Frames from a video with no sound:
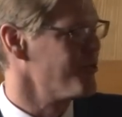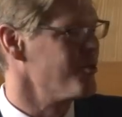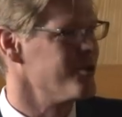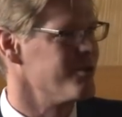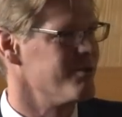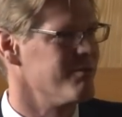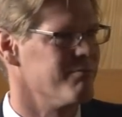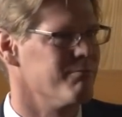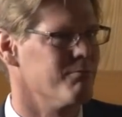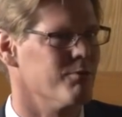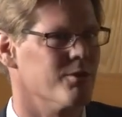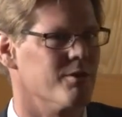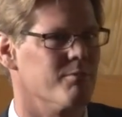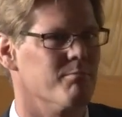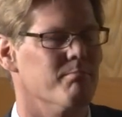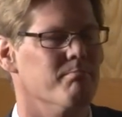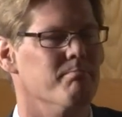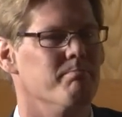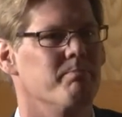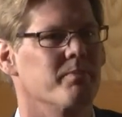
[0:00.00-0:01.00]
we're, we're,
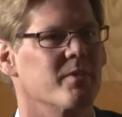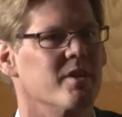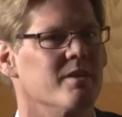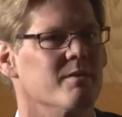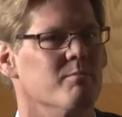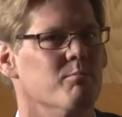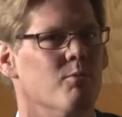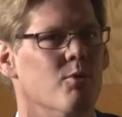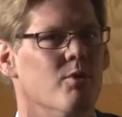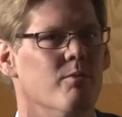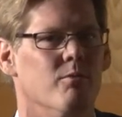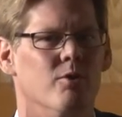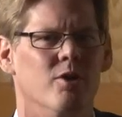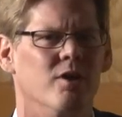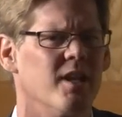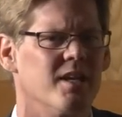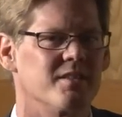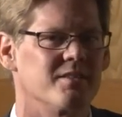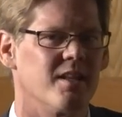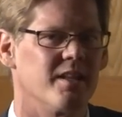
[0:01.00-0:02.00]
more, we're
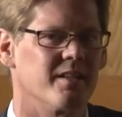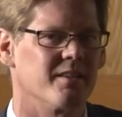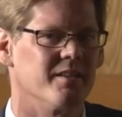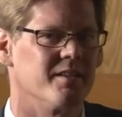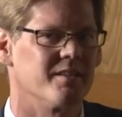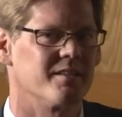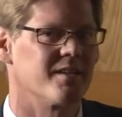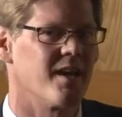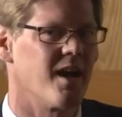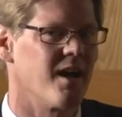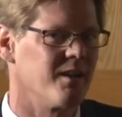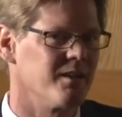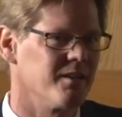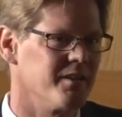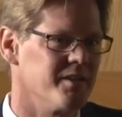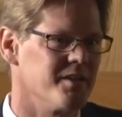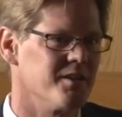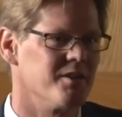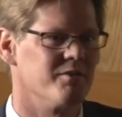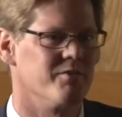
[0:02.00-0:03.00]
less likely to tell
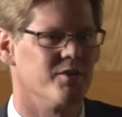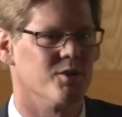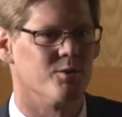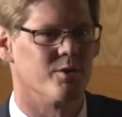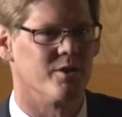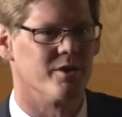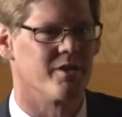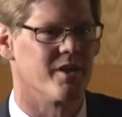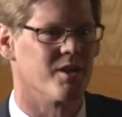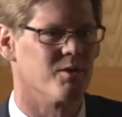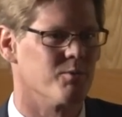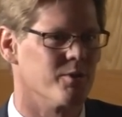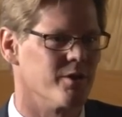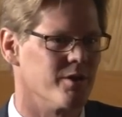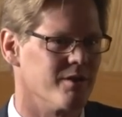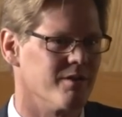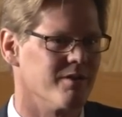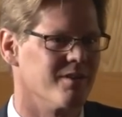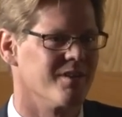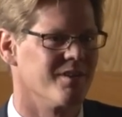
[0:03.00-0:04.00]
an interviewer that
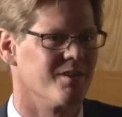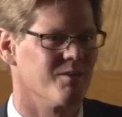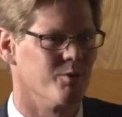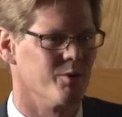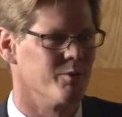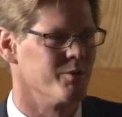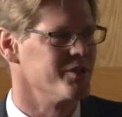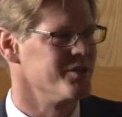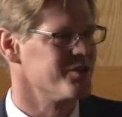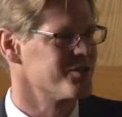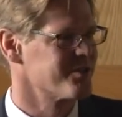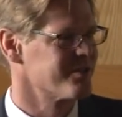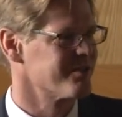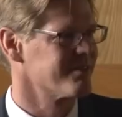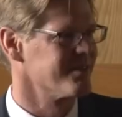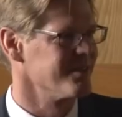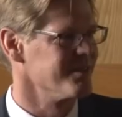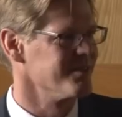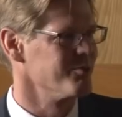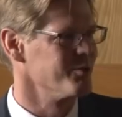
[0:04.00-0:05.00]
we're, we, would
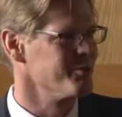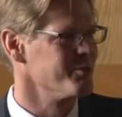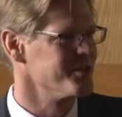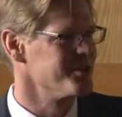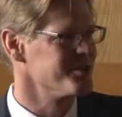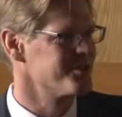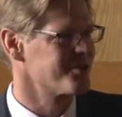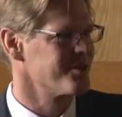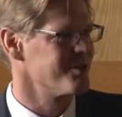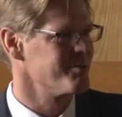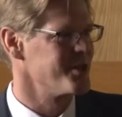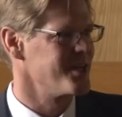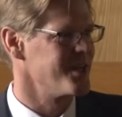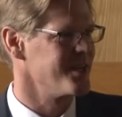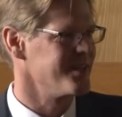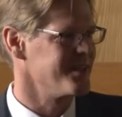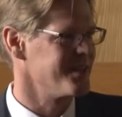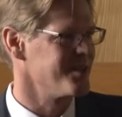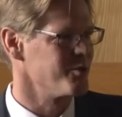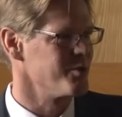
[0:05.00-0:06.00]
we would
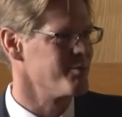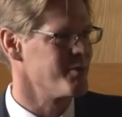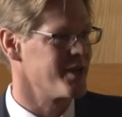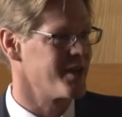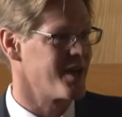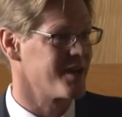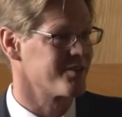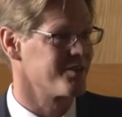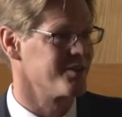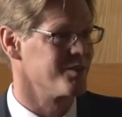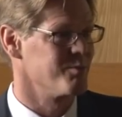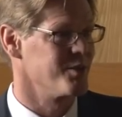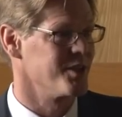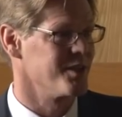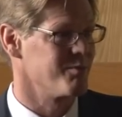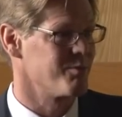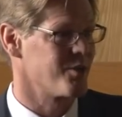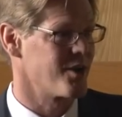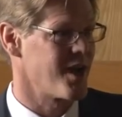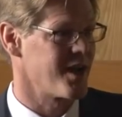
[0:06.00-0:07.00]
discriminate than we might actually be
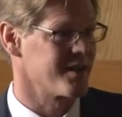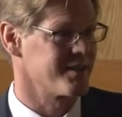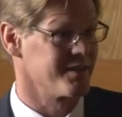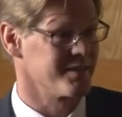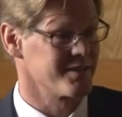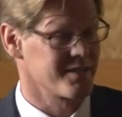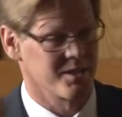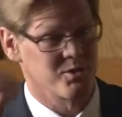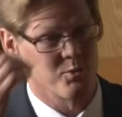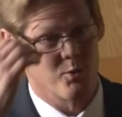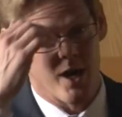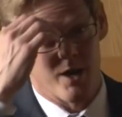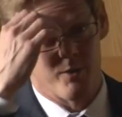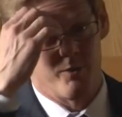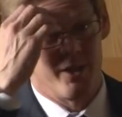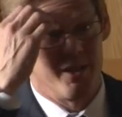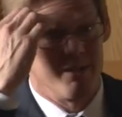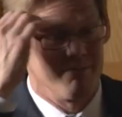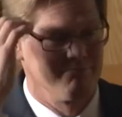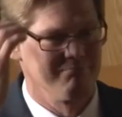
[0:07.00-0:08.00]
in practice. That's why
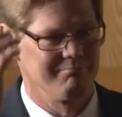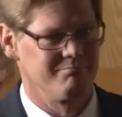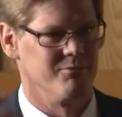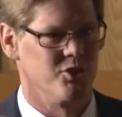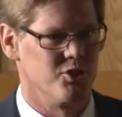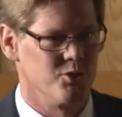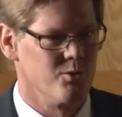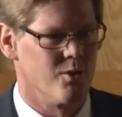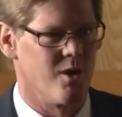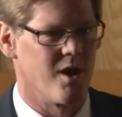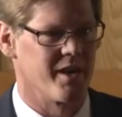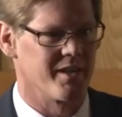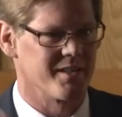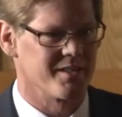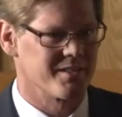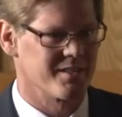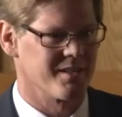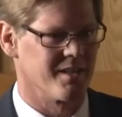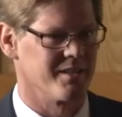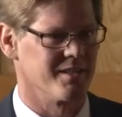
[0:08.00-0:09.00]
we do
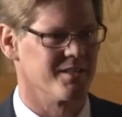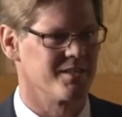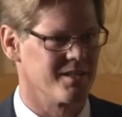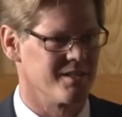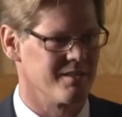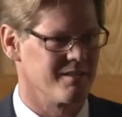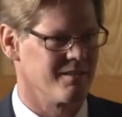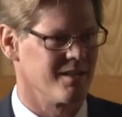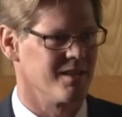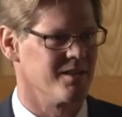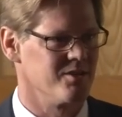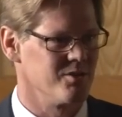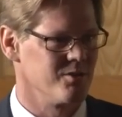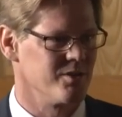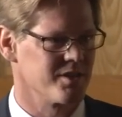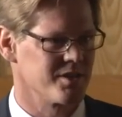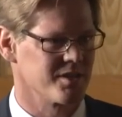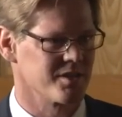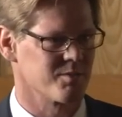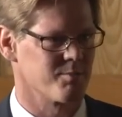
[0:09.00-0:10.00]
audit studies and, and do
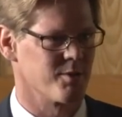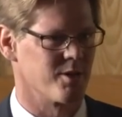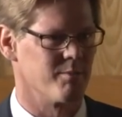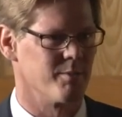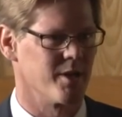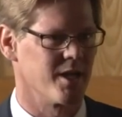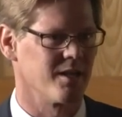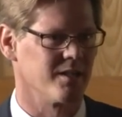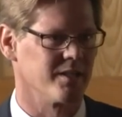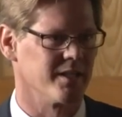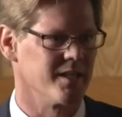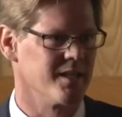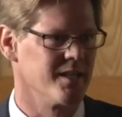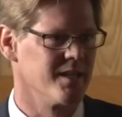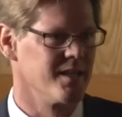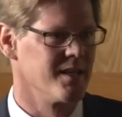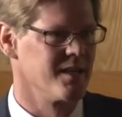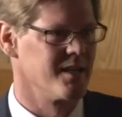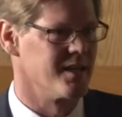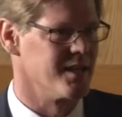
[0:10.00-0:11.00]
this experimentally,
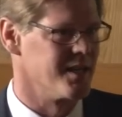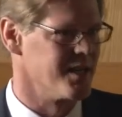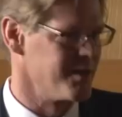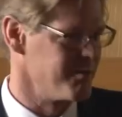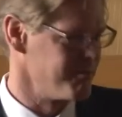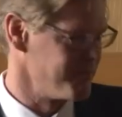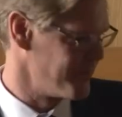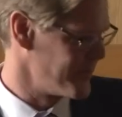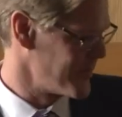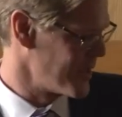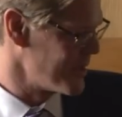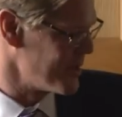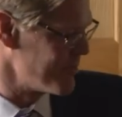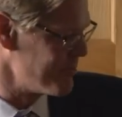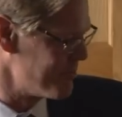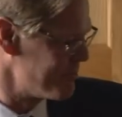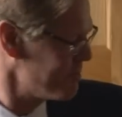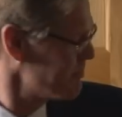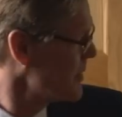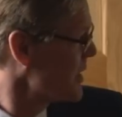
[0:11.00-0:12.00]
um, uh,
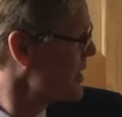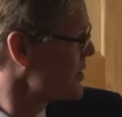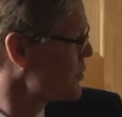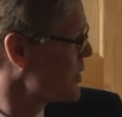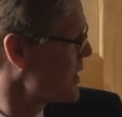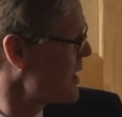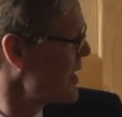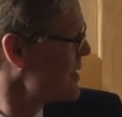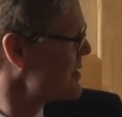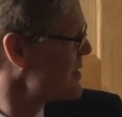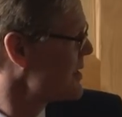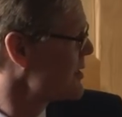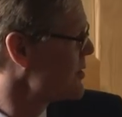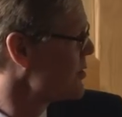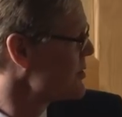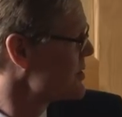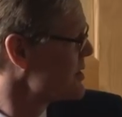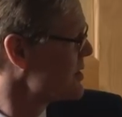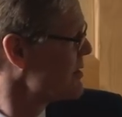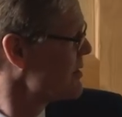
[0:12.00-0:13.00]
because we can't take
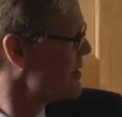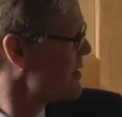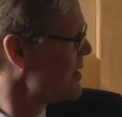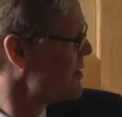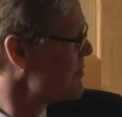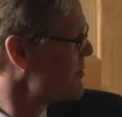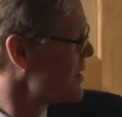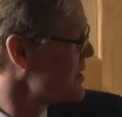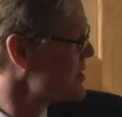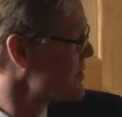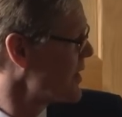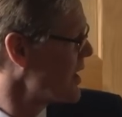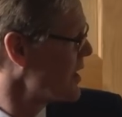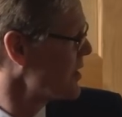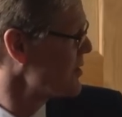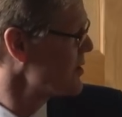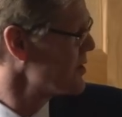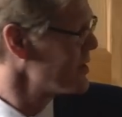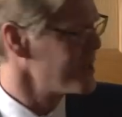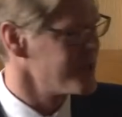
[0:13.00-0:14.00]
those at, at face
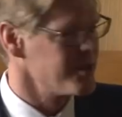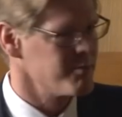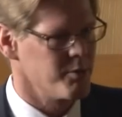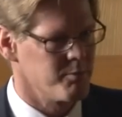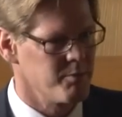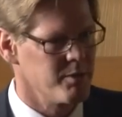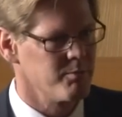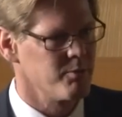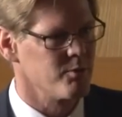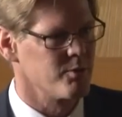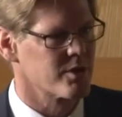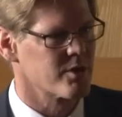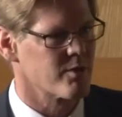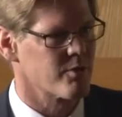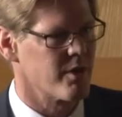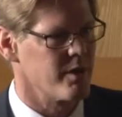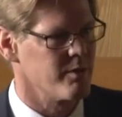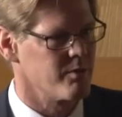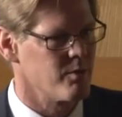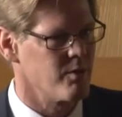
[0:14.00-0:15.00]
value. But people were
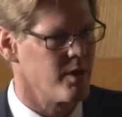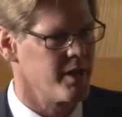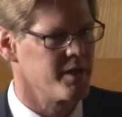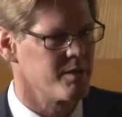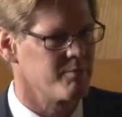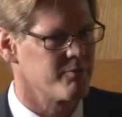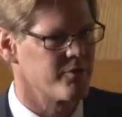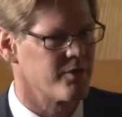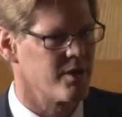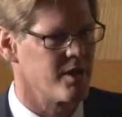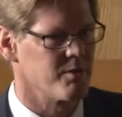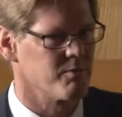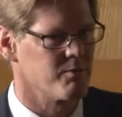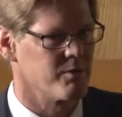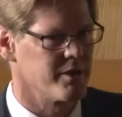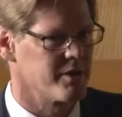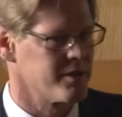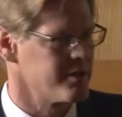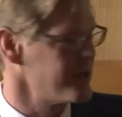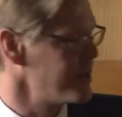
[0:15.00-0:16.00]
quite upfront
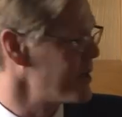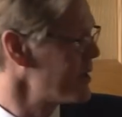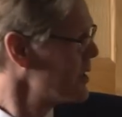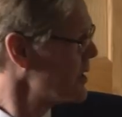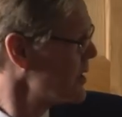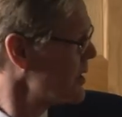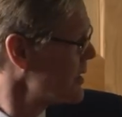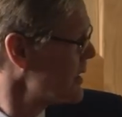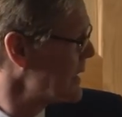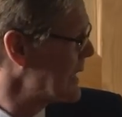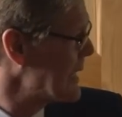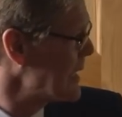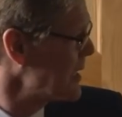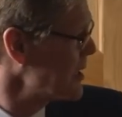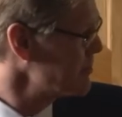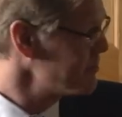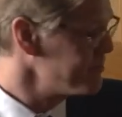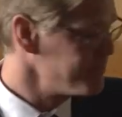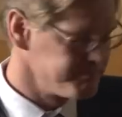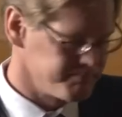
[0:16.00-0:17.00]
with their,
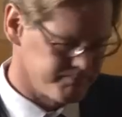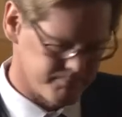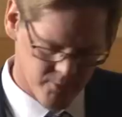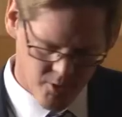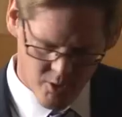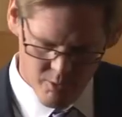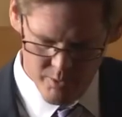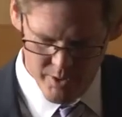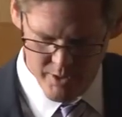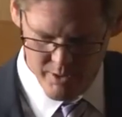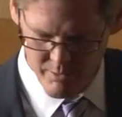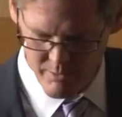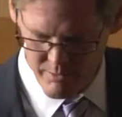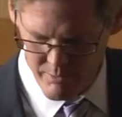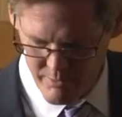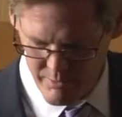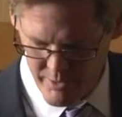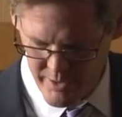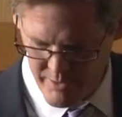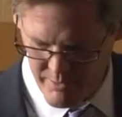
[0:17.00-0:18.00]
um,
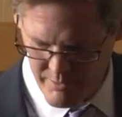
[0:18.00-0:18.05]
with,